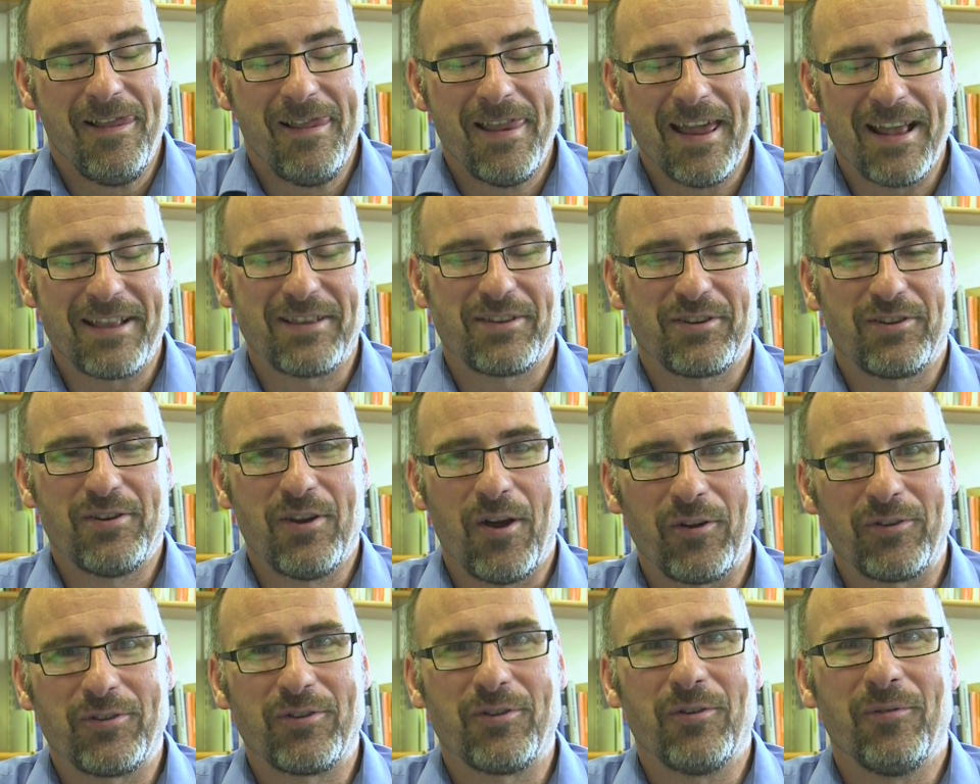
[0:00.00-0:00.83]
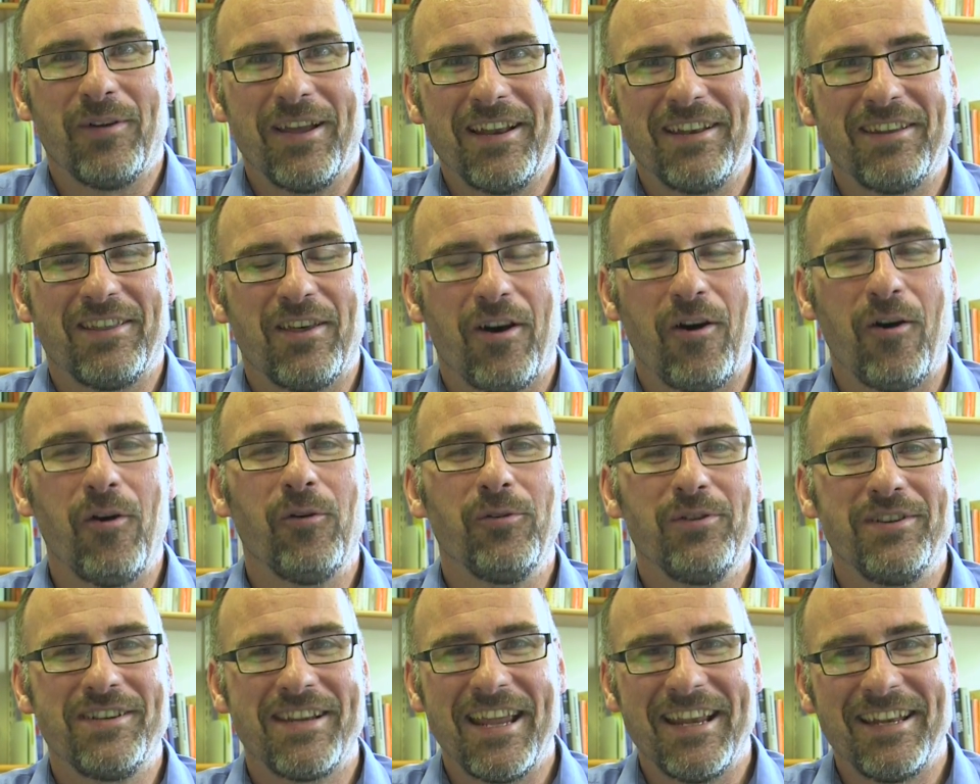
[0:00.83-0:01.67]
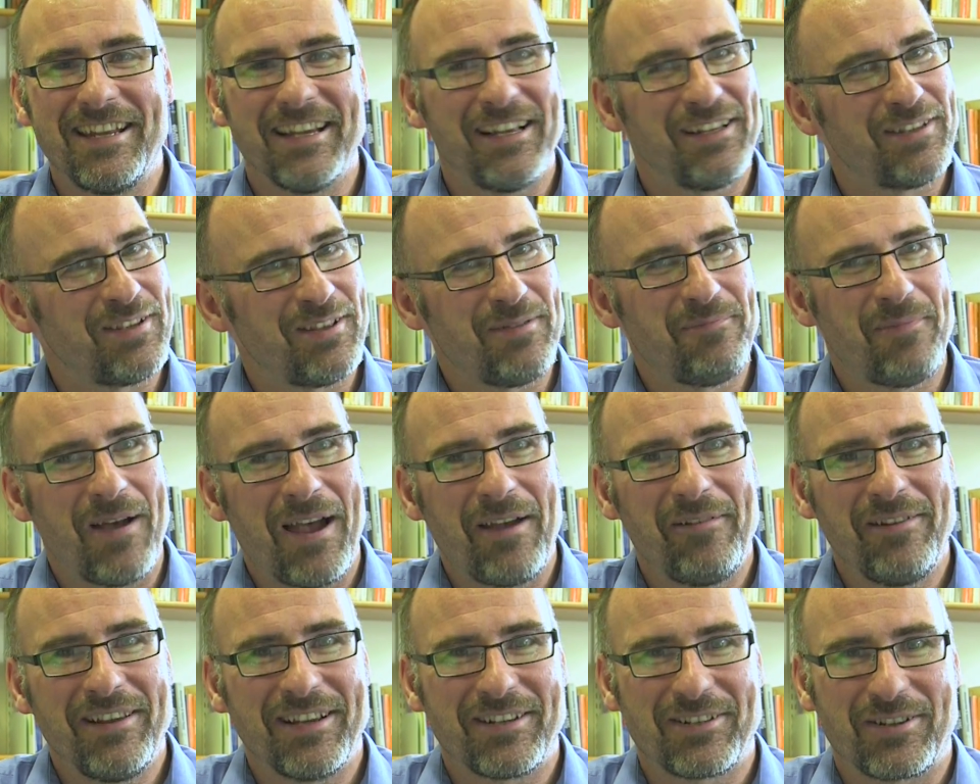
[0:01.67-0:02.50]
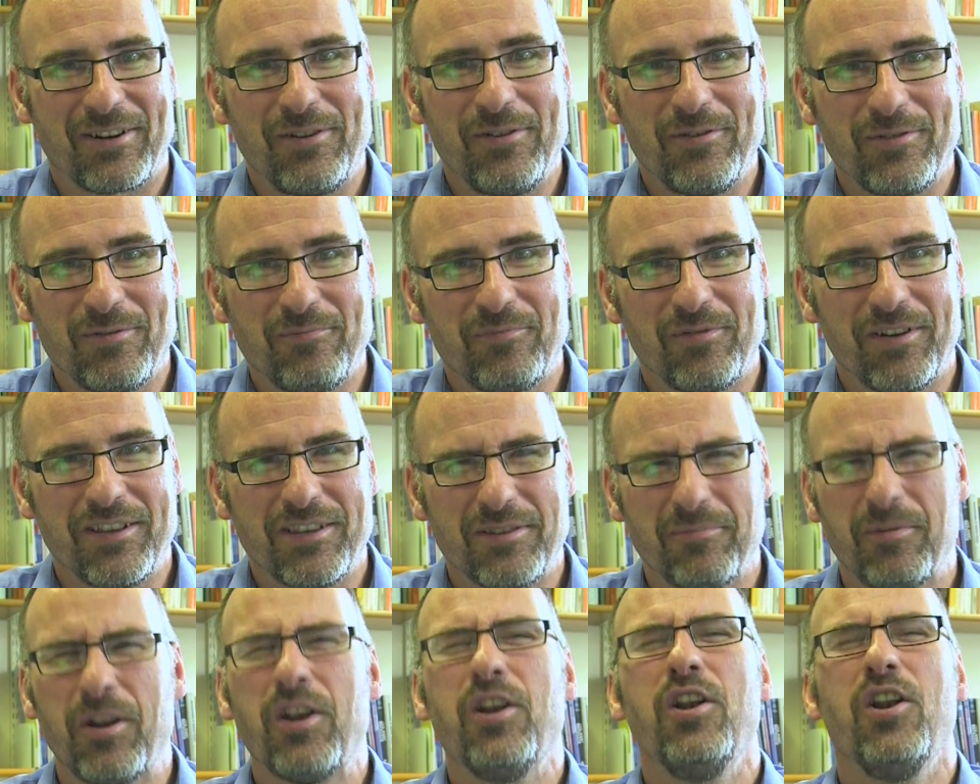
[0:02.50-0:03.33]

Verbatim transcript: let's not go into the whole details of the Pauli exclusion principle.